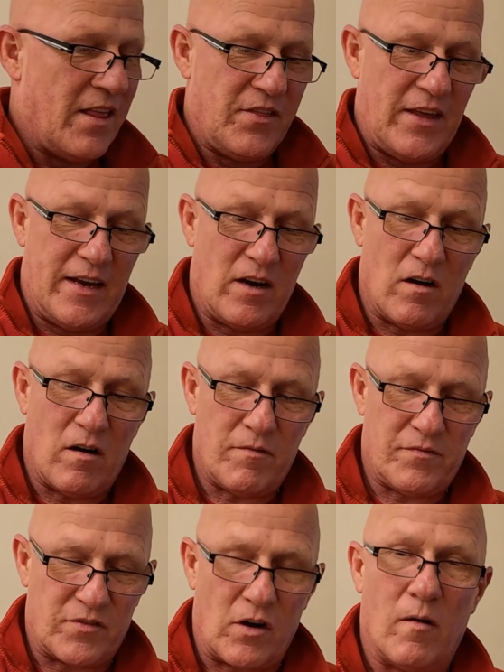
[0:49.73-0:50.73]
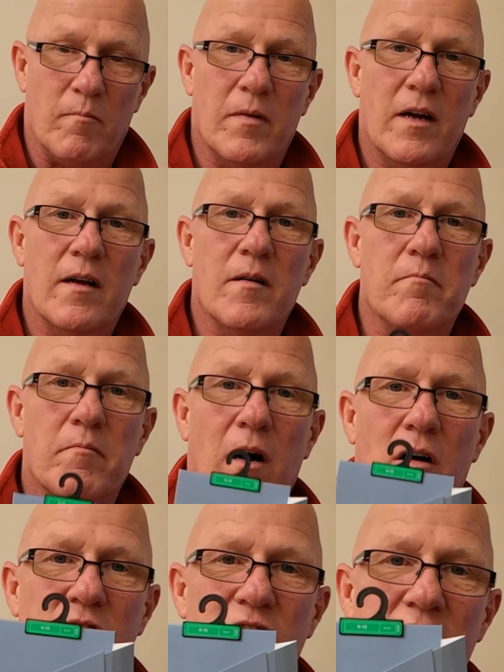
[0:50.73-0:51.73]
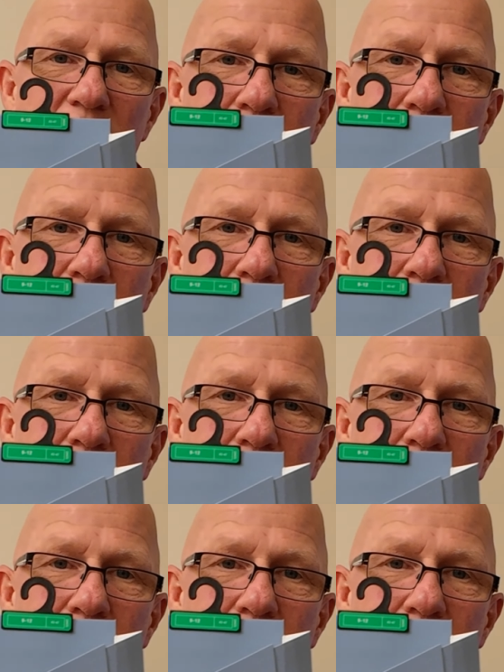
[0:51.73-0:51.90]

they are from Marks and